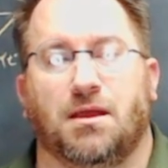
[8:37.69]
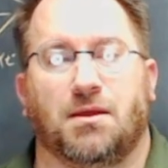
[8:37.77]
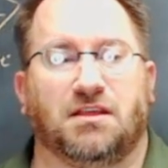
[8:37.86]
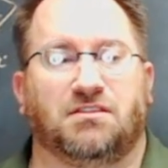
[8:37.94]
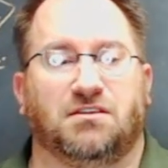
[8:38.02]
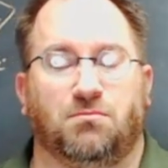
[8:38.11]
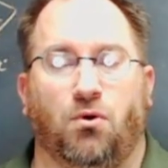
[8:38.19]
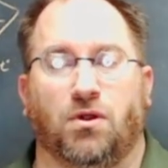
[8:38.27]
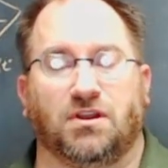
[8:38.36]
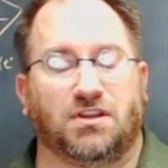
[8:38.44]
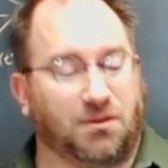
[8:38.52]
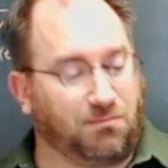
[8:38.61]
It's
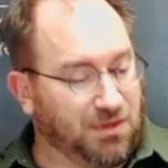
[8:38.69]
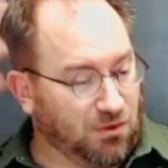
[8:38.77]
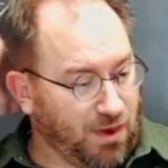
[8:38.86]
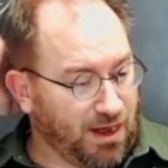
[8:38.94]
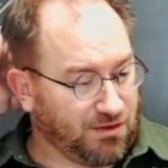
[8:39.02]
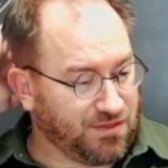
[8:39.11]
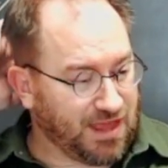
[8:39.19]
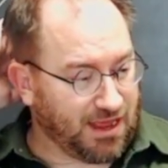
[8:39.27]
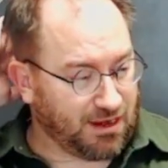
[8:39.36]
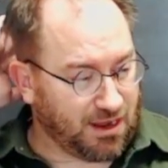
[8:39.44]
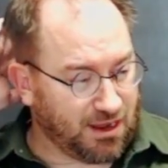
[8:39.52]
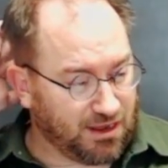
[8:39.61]
important to be aware
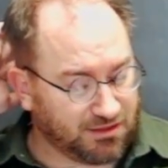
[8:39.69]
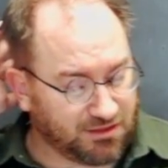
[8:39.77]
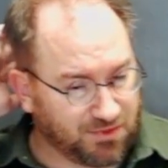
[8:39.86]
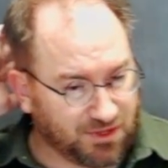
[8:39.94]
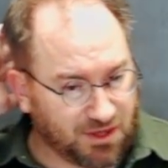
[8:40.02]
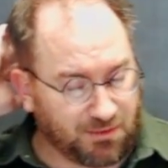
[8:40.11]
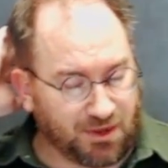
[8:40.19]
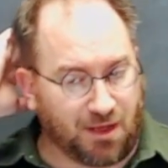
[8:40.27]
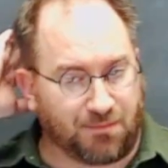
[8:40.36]
that something coming